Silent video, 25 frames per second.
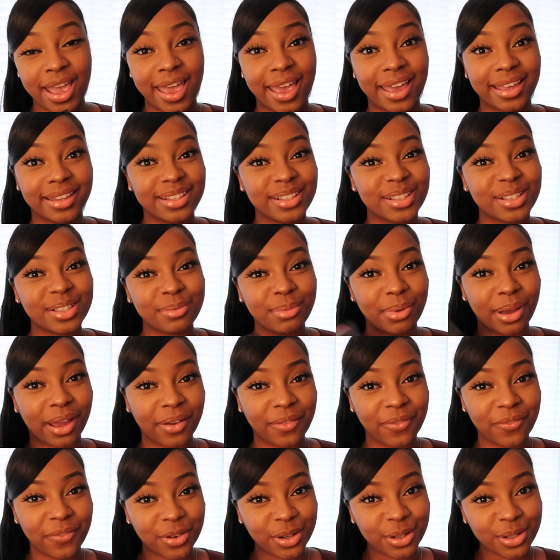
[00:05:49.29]
and this is my
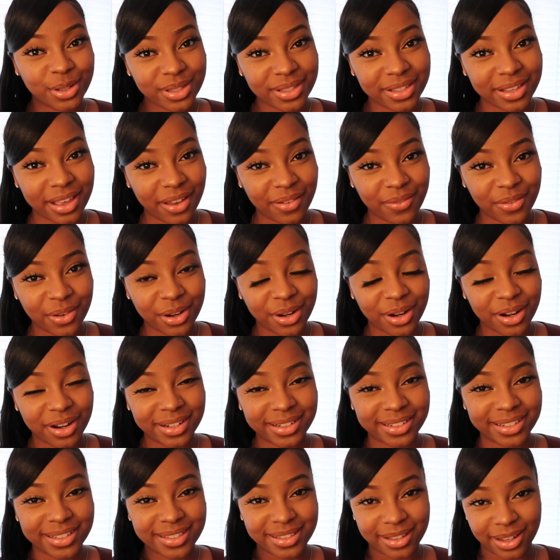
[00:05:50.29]
first ever
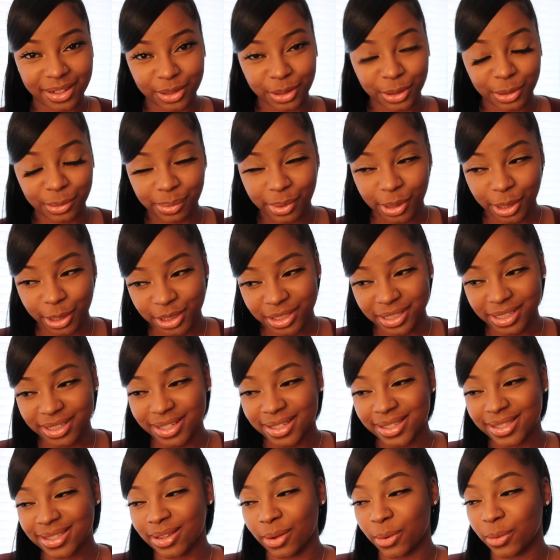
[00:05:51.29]
designer
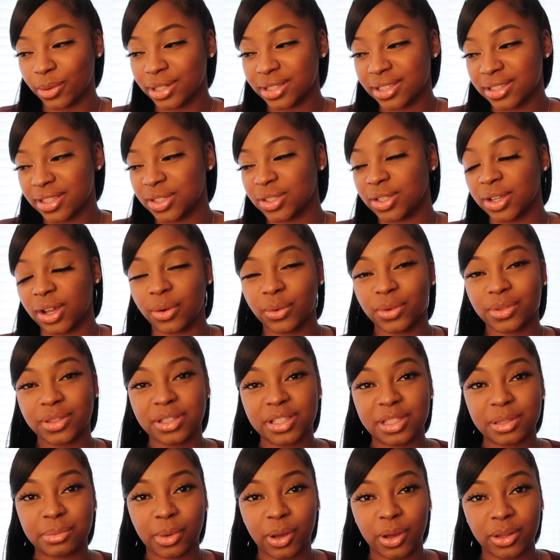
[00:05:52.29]
purchase so i wanted to start with a
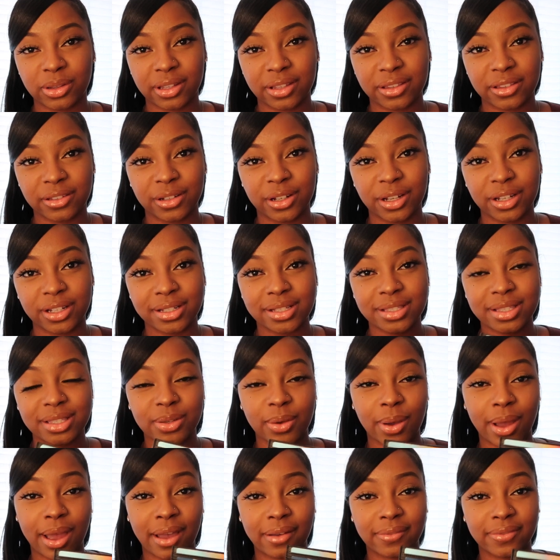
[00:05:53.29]
small leather good
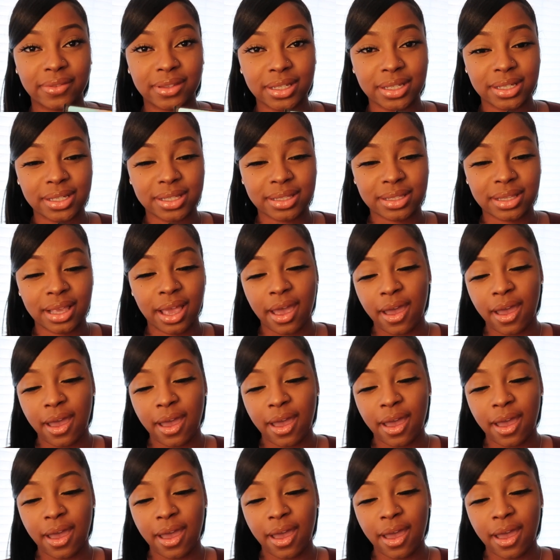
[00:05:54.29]
so i have this